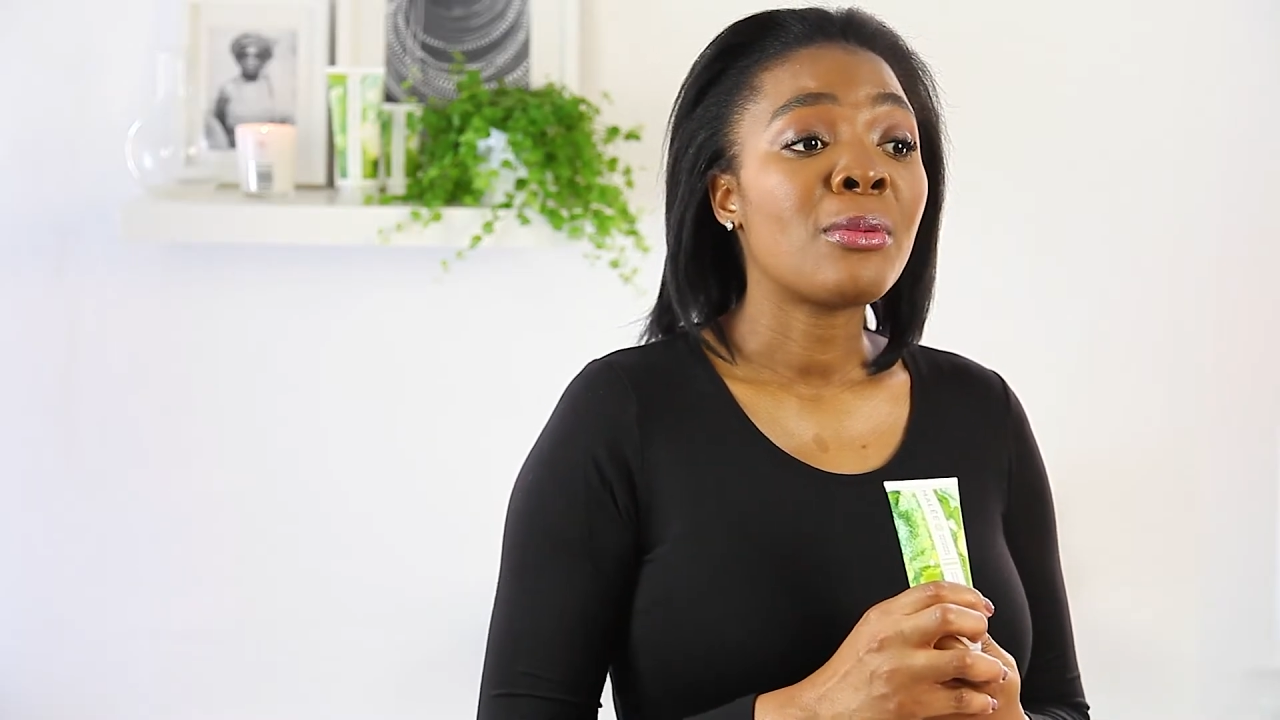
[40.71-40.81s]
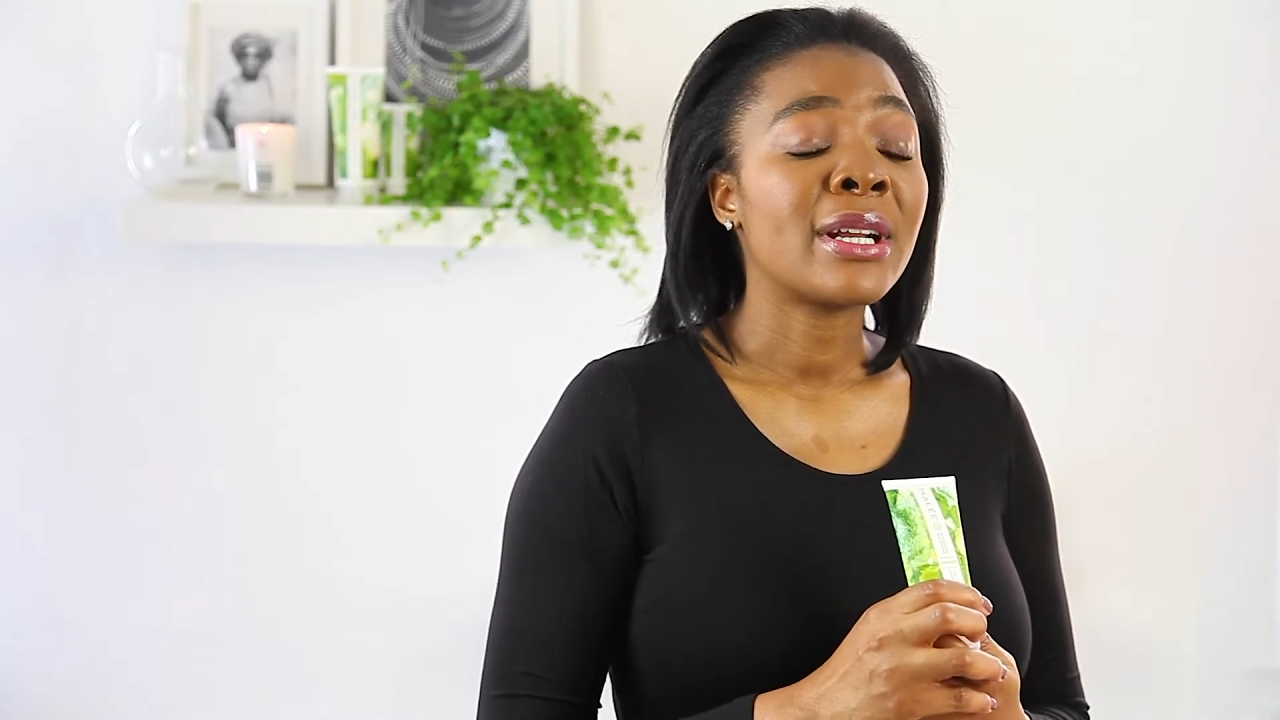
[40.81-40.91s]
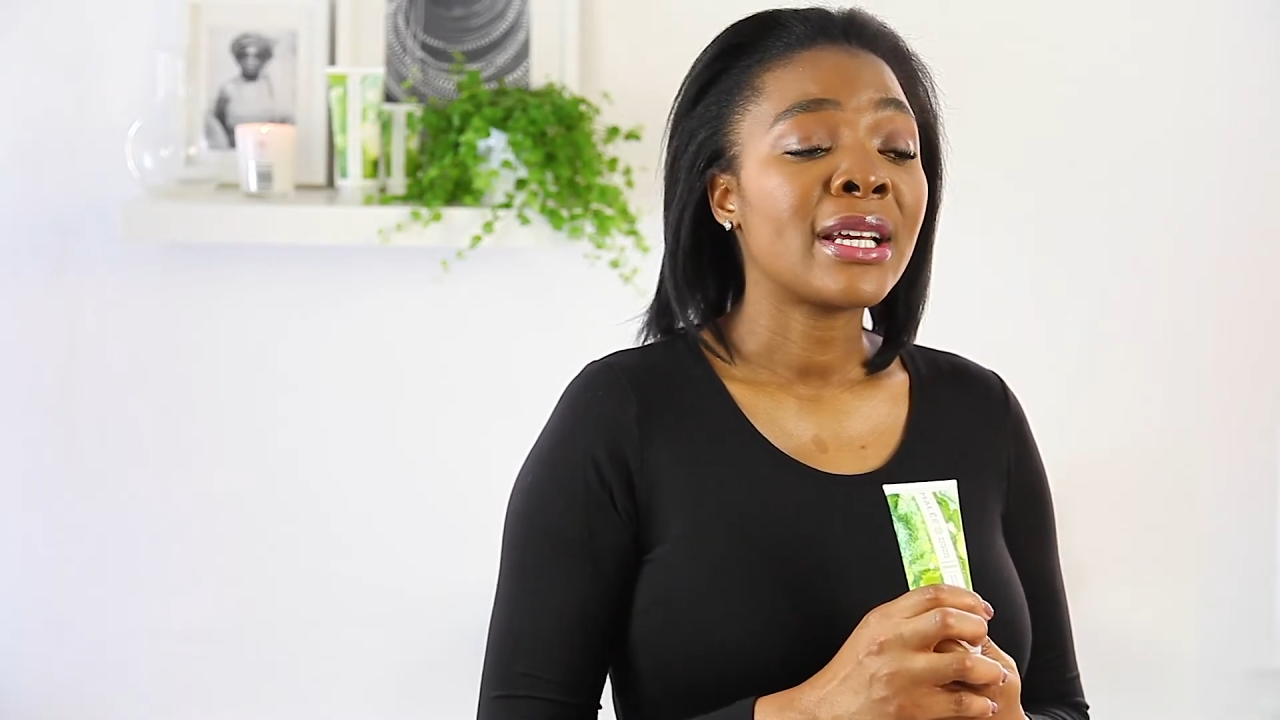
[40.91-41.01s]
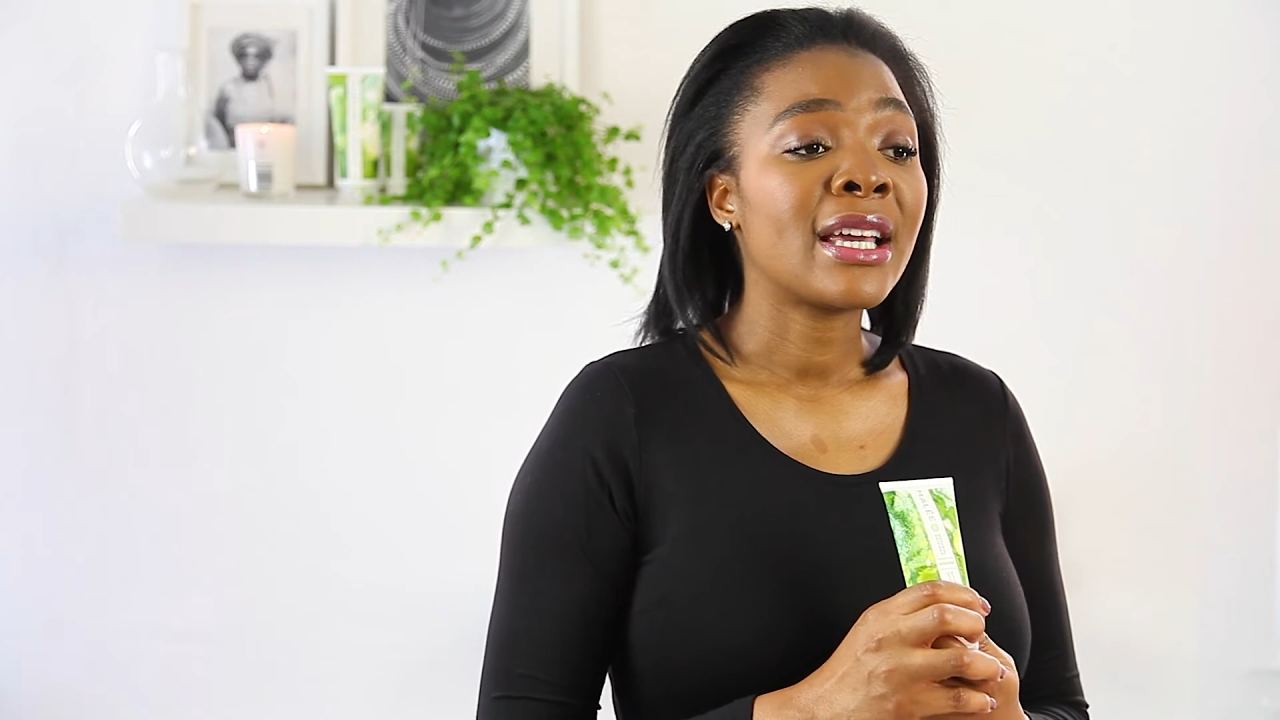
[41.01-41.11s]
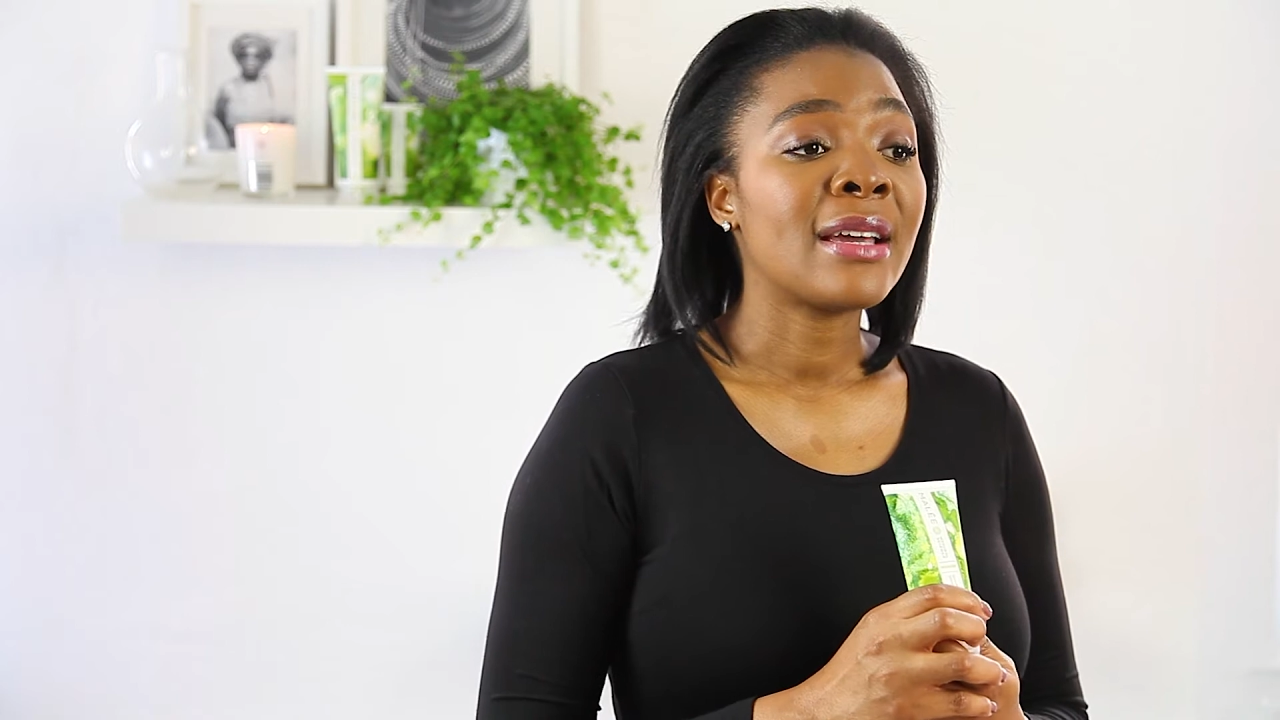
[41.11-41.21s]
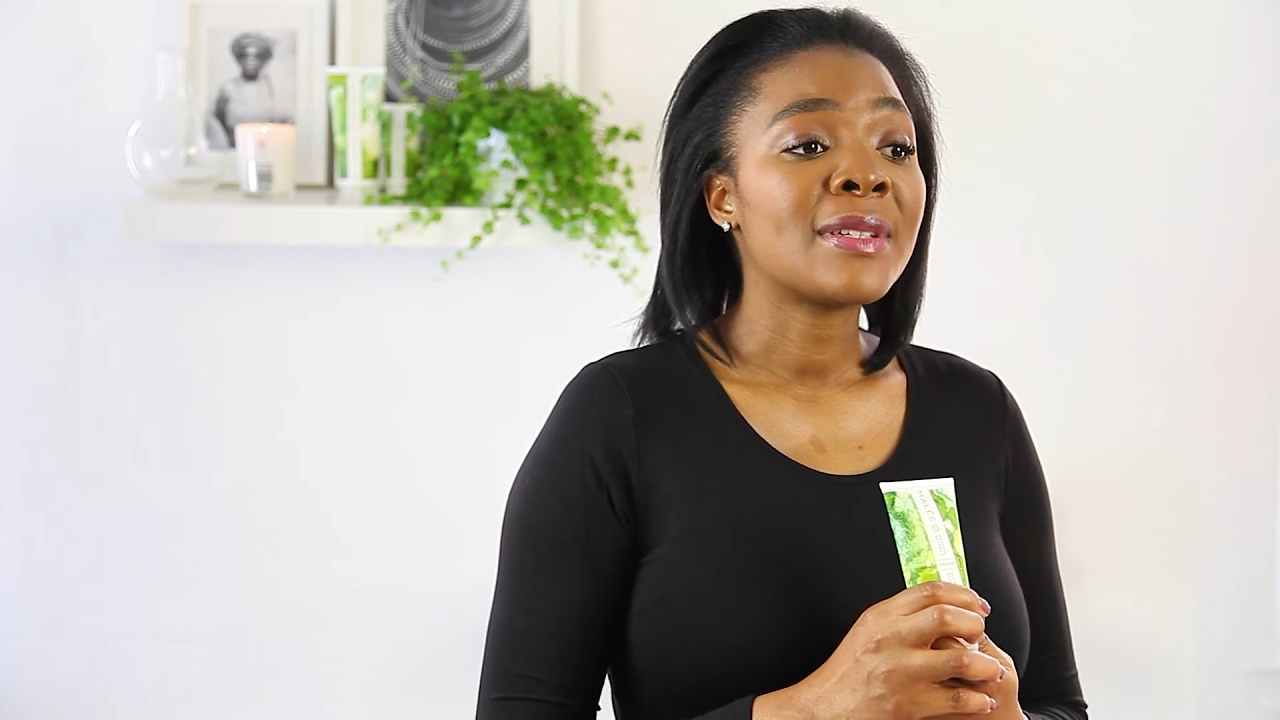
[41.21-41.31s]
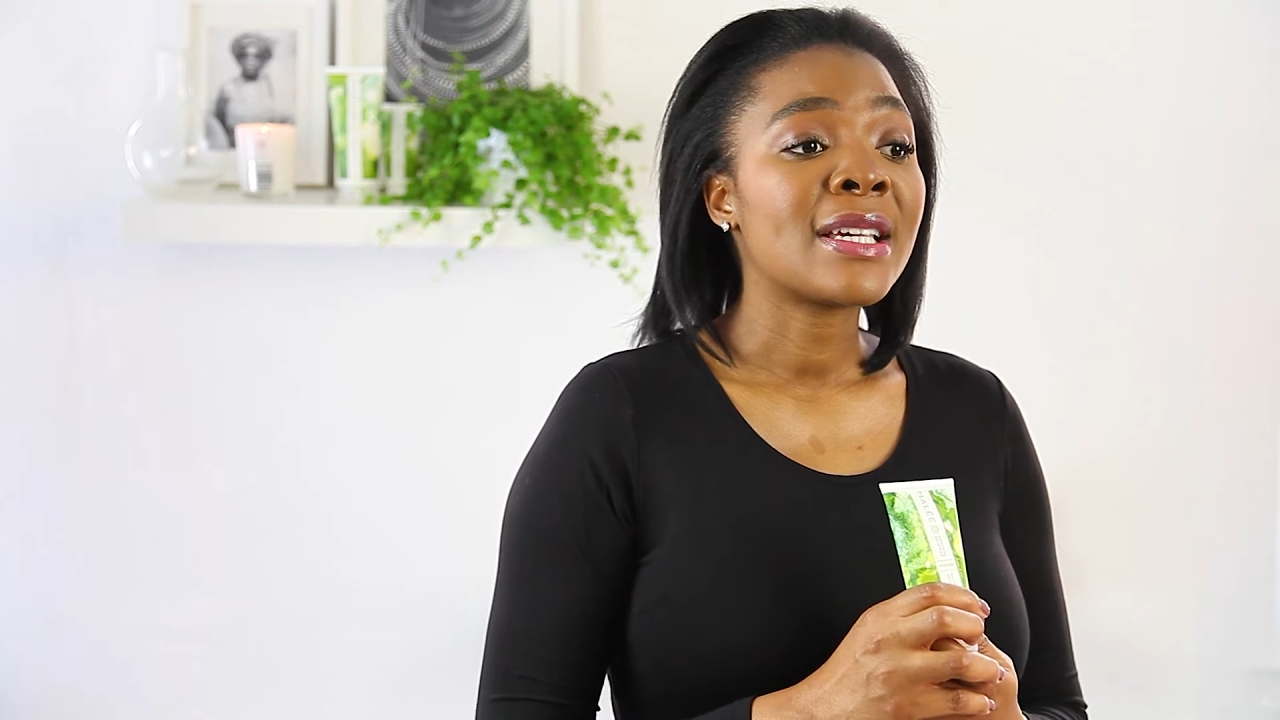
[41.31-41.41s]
when it came to